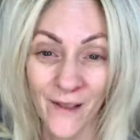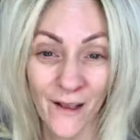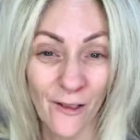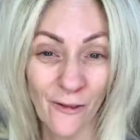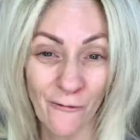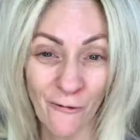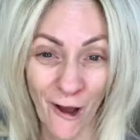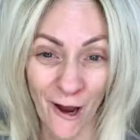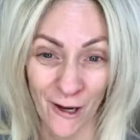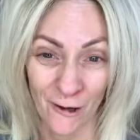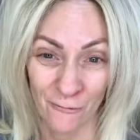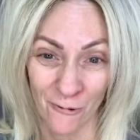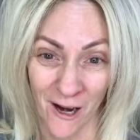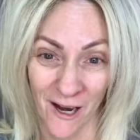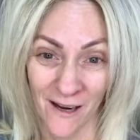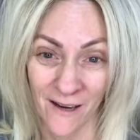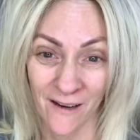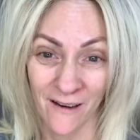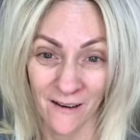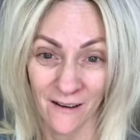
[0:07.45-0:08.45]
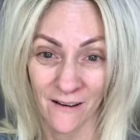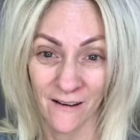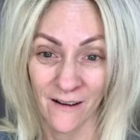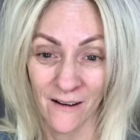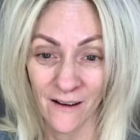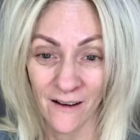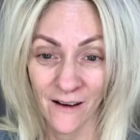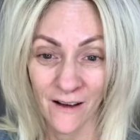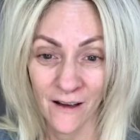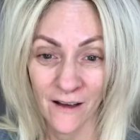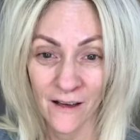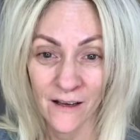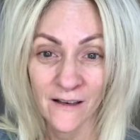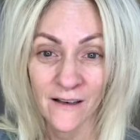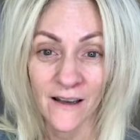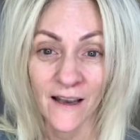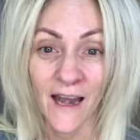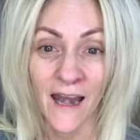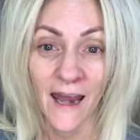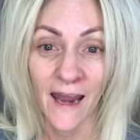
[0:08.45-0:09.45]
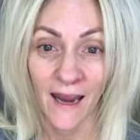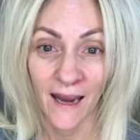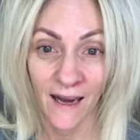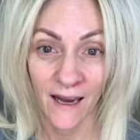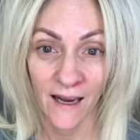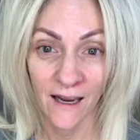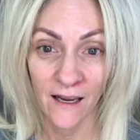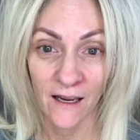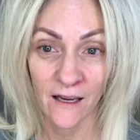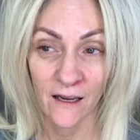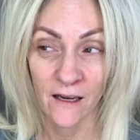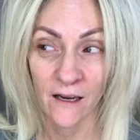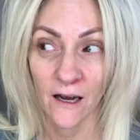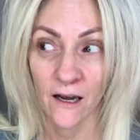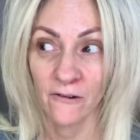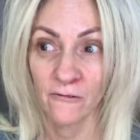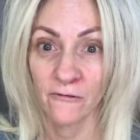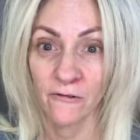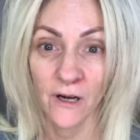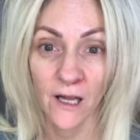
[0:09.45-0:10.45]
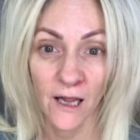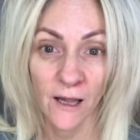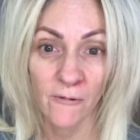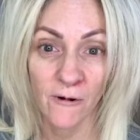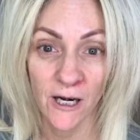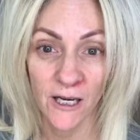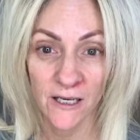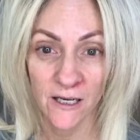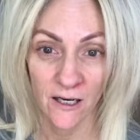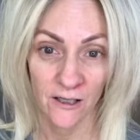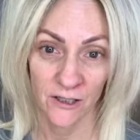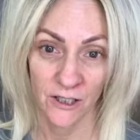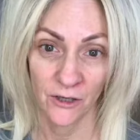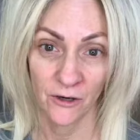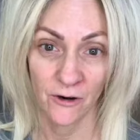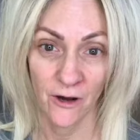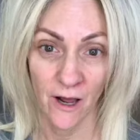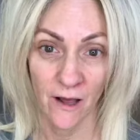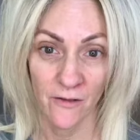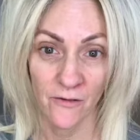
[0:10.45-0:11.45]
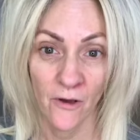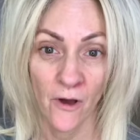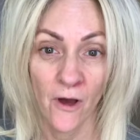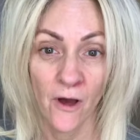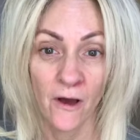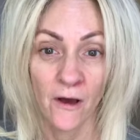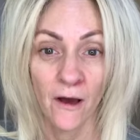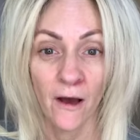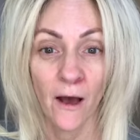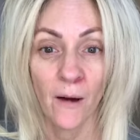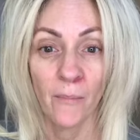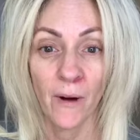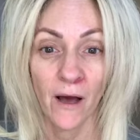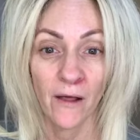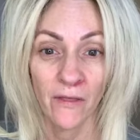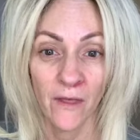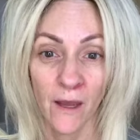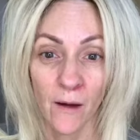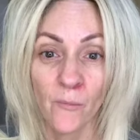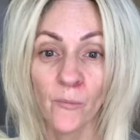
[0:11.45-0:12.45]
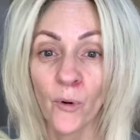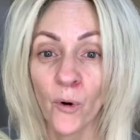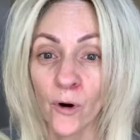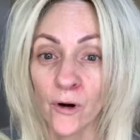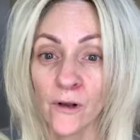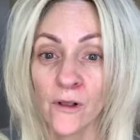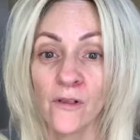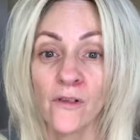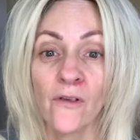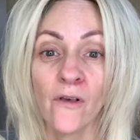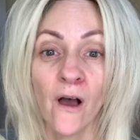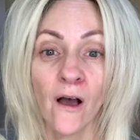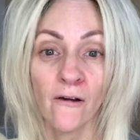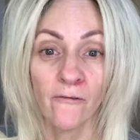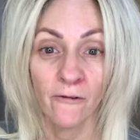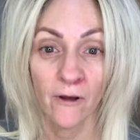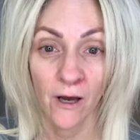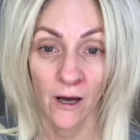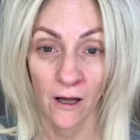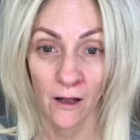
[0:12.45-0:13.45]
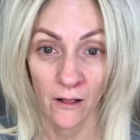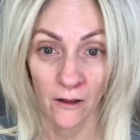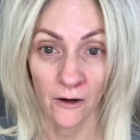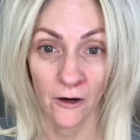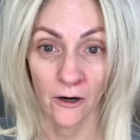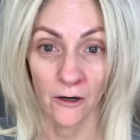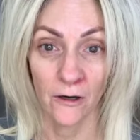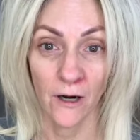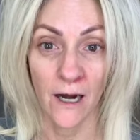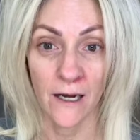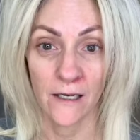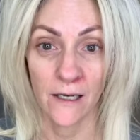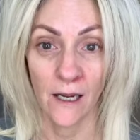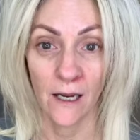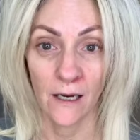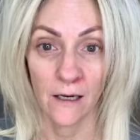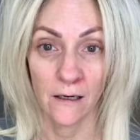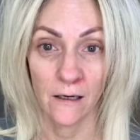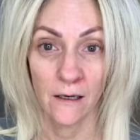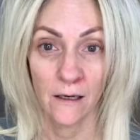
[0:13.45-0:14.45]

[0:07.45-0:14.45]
It's fine, right? Today, I really want to talk to you guys about the importance of color correcting.